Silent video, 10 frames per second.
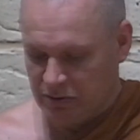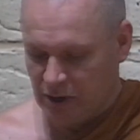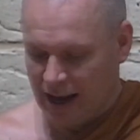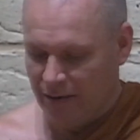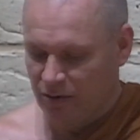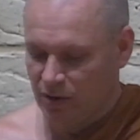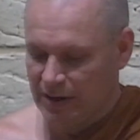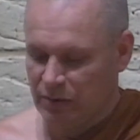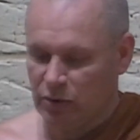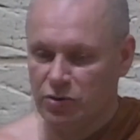how do
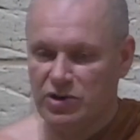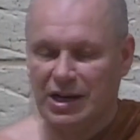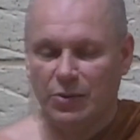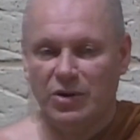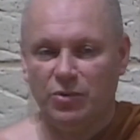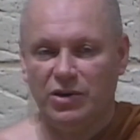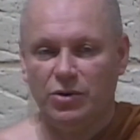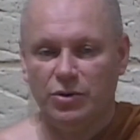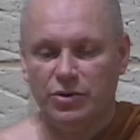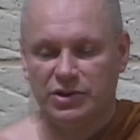we, usually when we
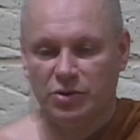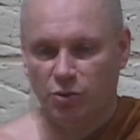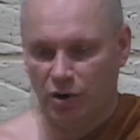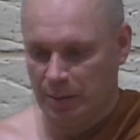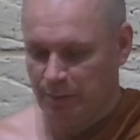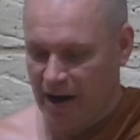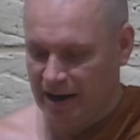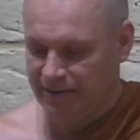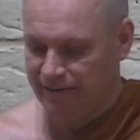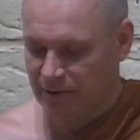use the word
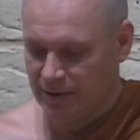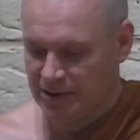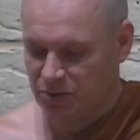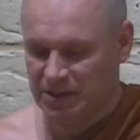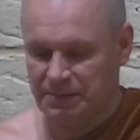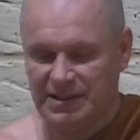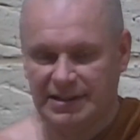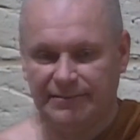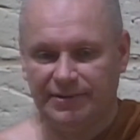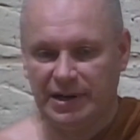mindfulness, we
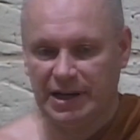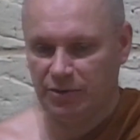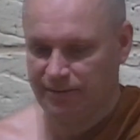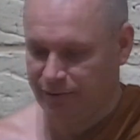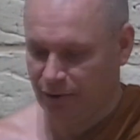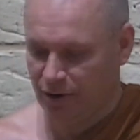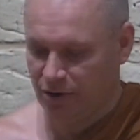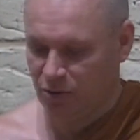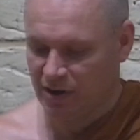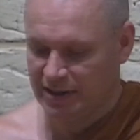specifically refer
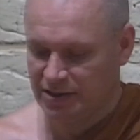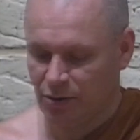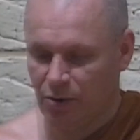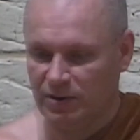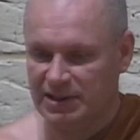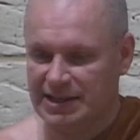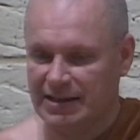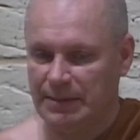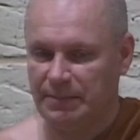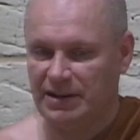to what is called
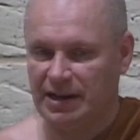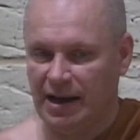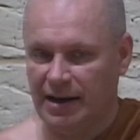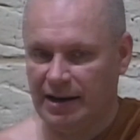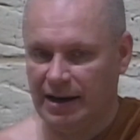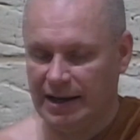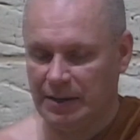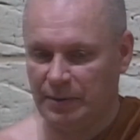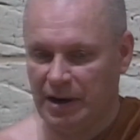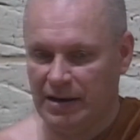satipatthana
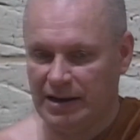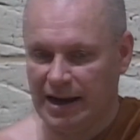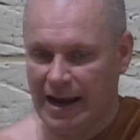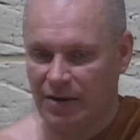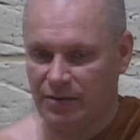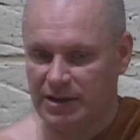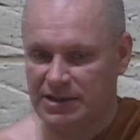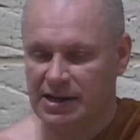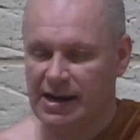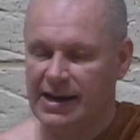in Pali
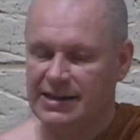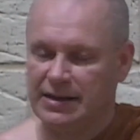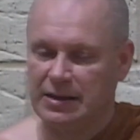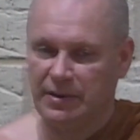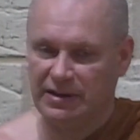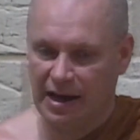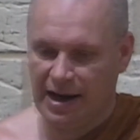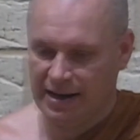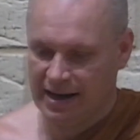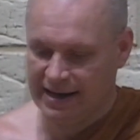language.
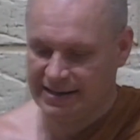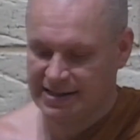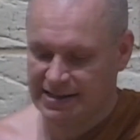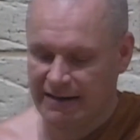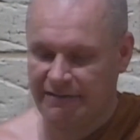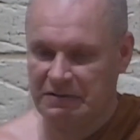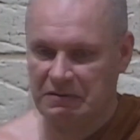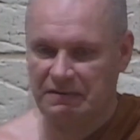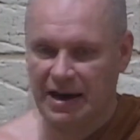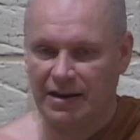Satipatthana is the
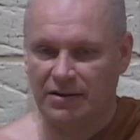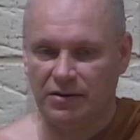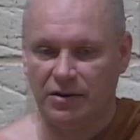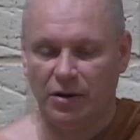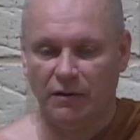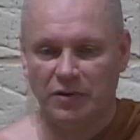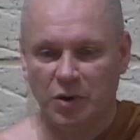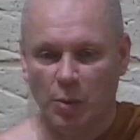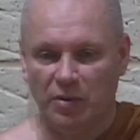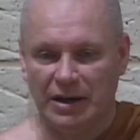seventh factor of the
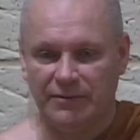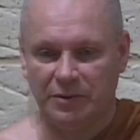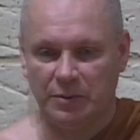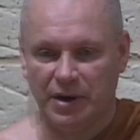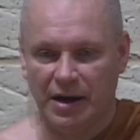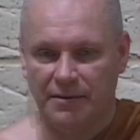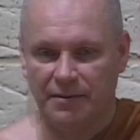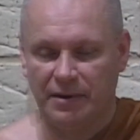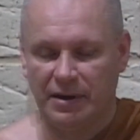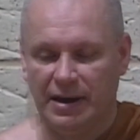Noble Eightfold
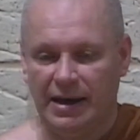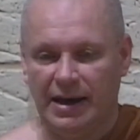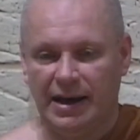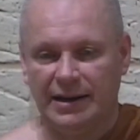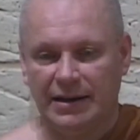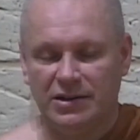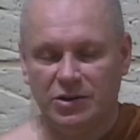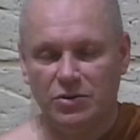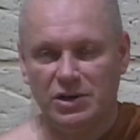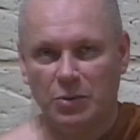Path, and that is
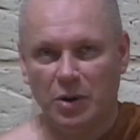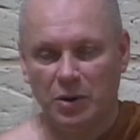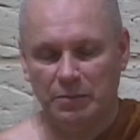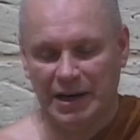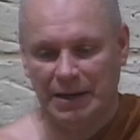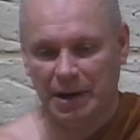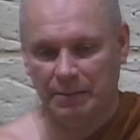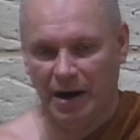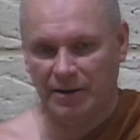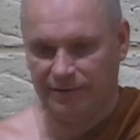usually what we mean by
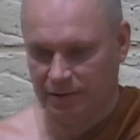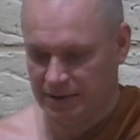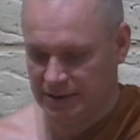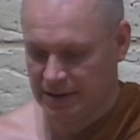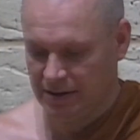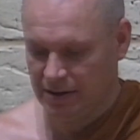mindfulness.